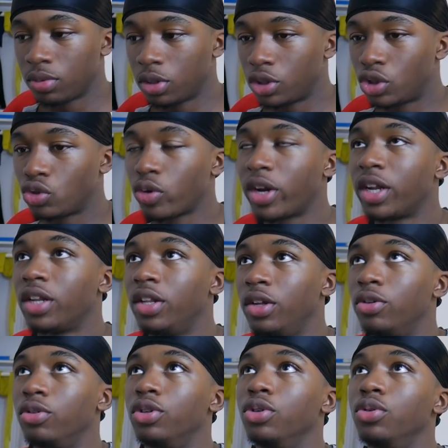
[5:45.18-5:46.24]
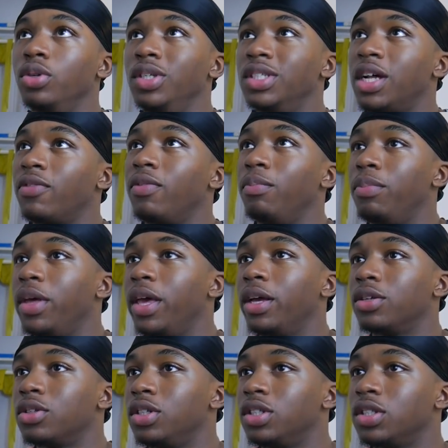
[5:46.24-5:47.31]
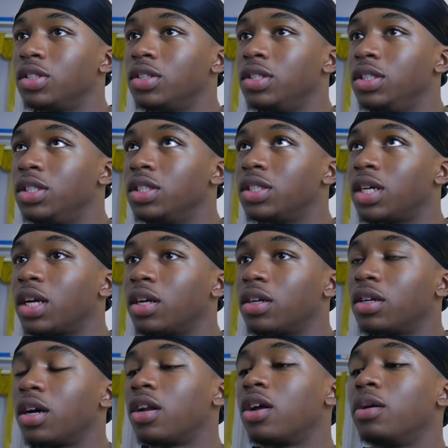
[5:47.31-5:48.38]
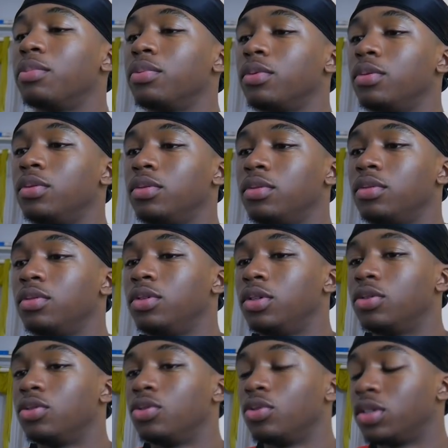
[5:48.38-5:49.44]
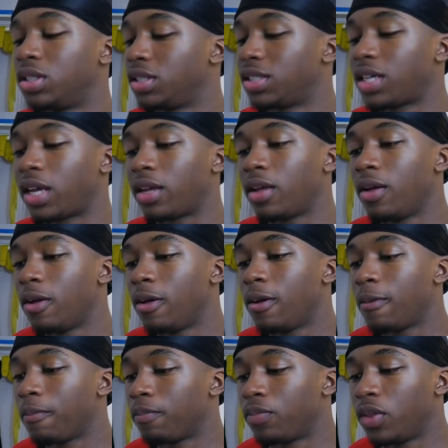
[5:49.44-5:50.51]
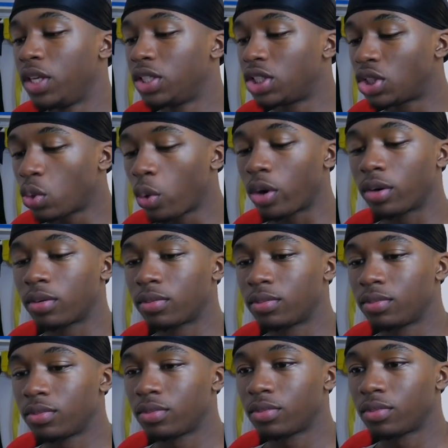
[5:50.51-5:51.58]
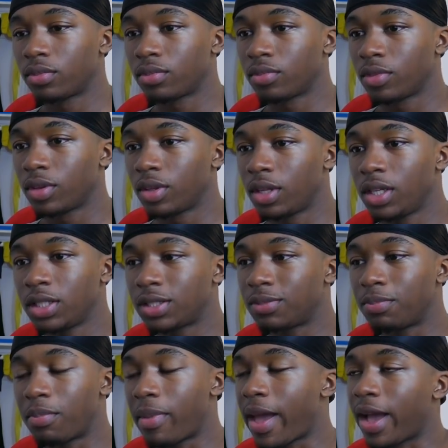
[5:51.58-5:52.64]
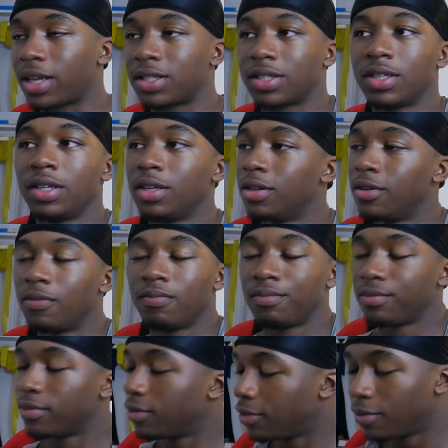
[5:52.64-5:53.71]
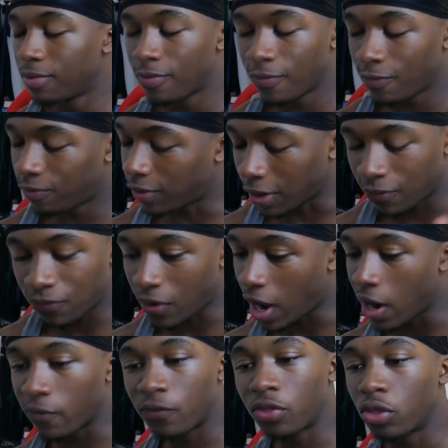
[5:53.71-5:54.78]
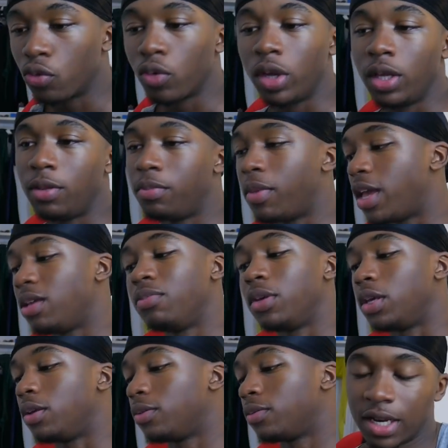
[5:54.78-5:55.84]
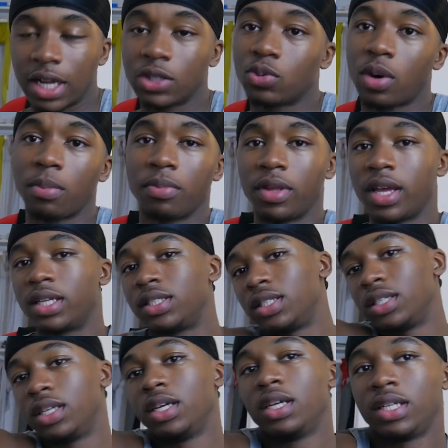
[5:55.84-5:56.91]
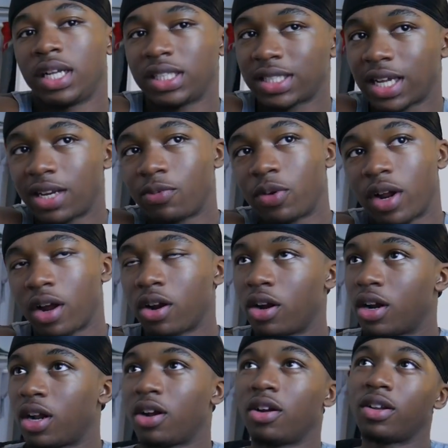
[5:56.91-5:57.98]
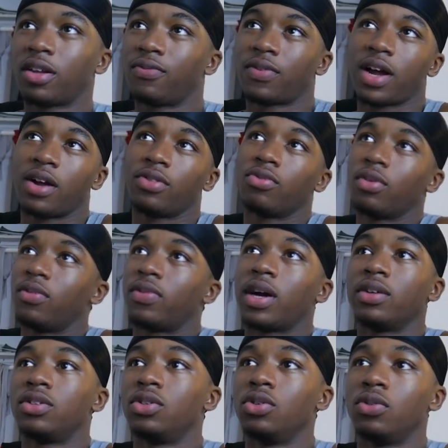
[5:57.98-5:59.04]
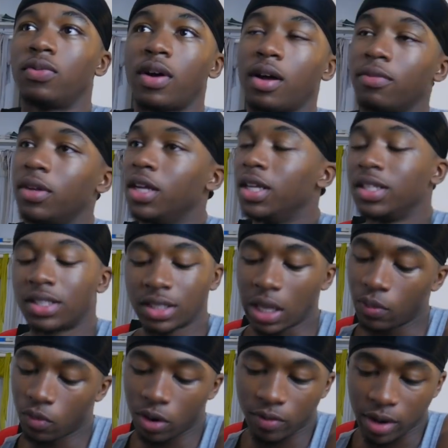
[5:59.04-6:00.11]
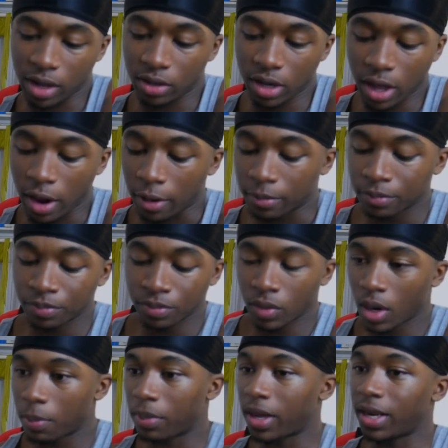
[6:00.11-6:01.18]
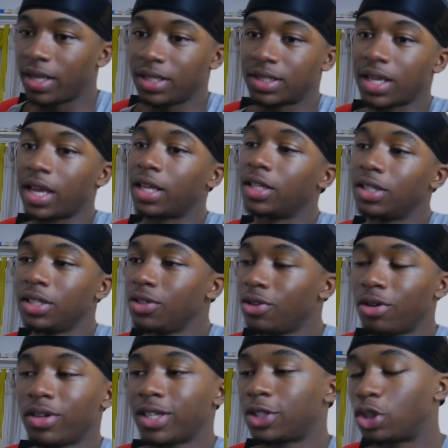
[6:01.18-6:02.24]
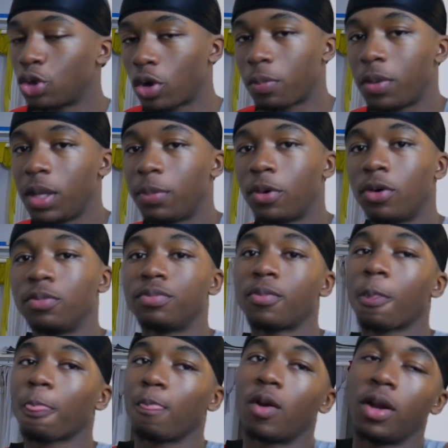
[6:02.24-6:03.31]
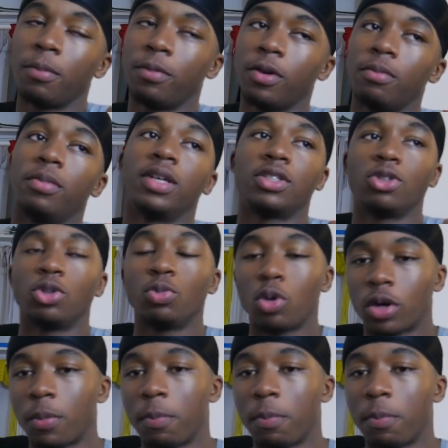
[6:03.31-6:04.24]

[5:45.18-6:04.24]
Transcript: a shredded little dude. He's not even big, so he's just like a cut up little dude, 'cause he's short. He's max like 5'3", maybe. That's what I'm guessing. That's kind of what I heard. I heard like 5'3", 5'2", 5, somewhere around there. But he's like, you know, like shorter people, when they build muscle, it's more